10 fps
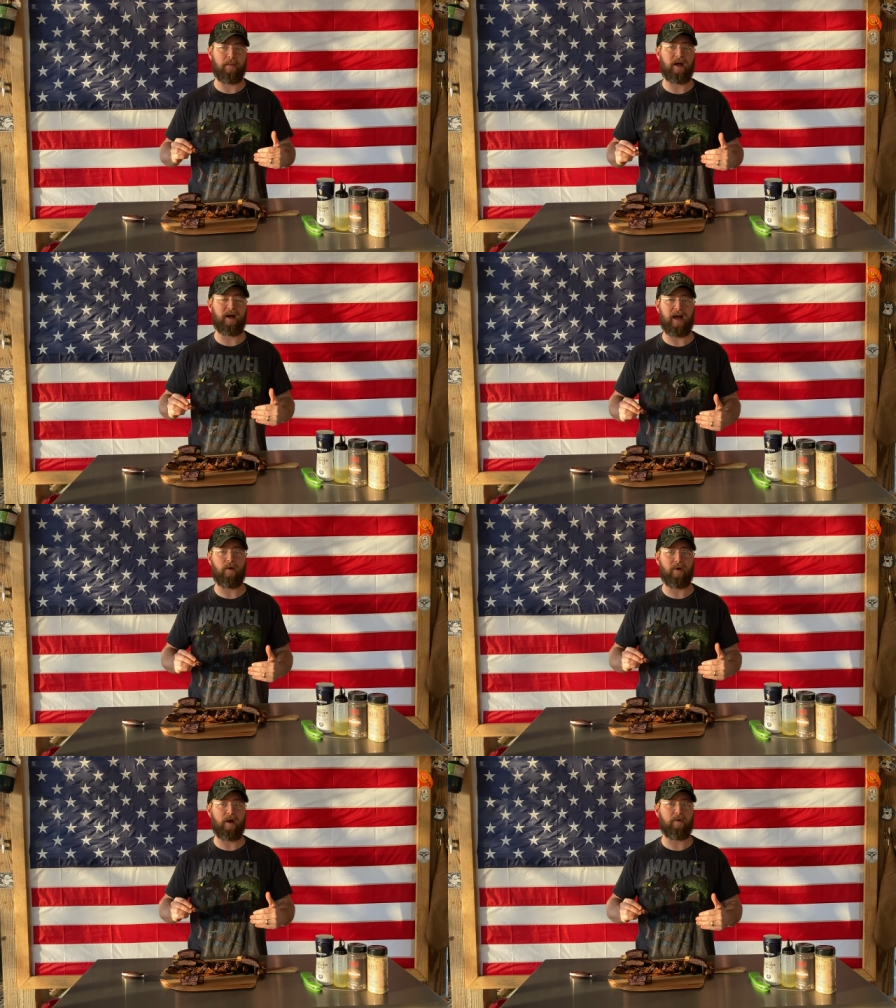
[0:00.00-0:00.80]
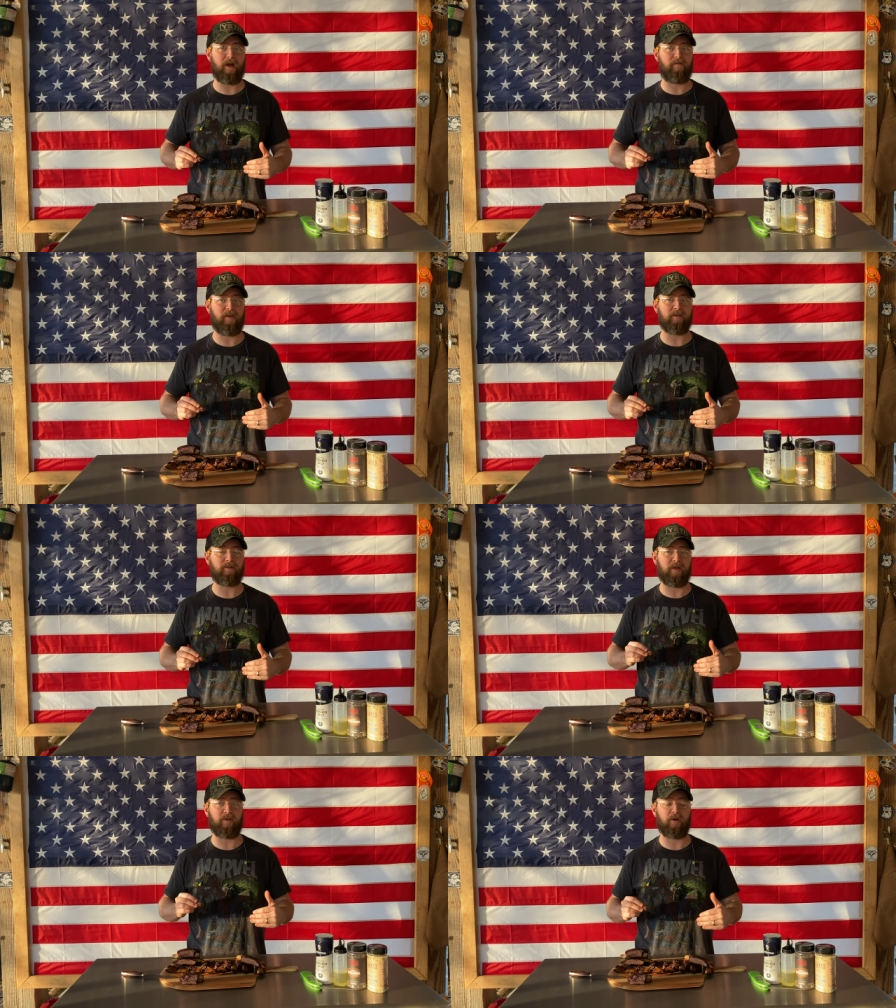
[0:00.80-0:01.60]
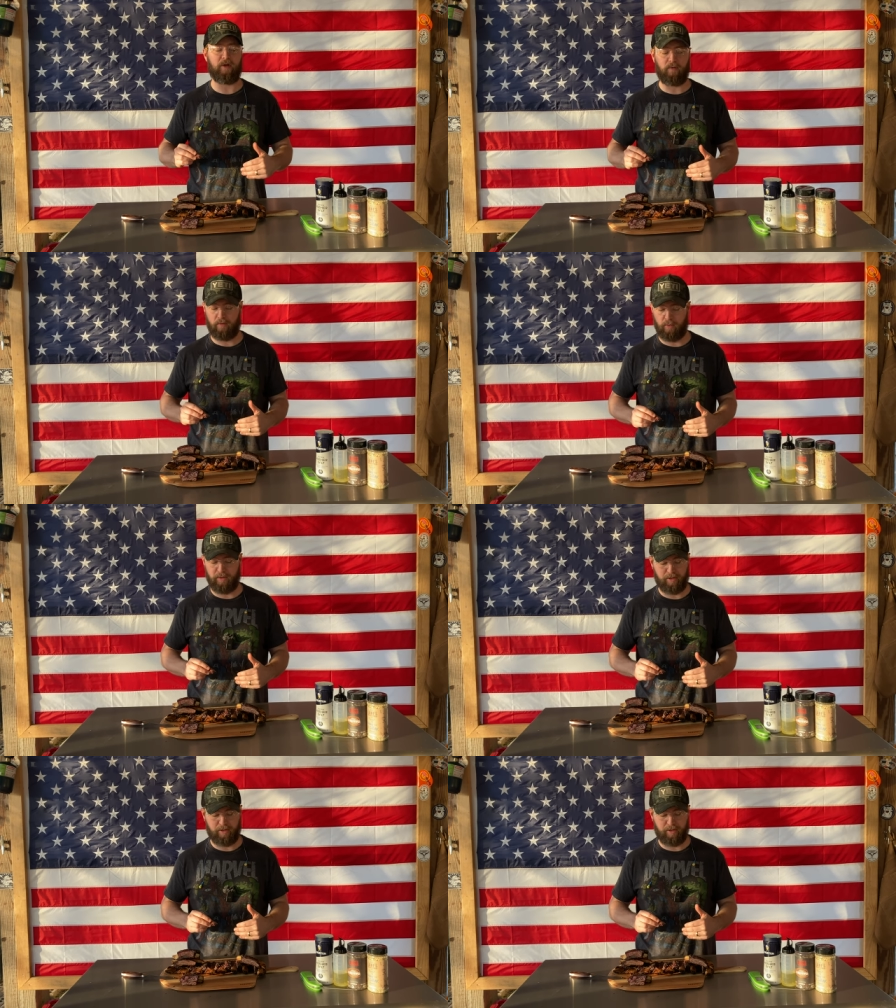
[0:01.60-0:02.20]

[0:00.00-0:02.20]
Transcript: about an hour, hour and a half faster than I thought they were going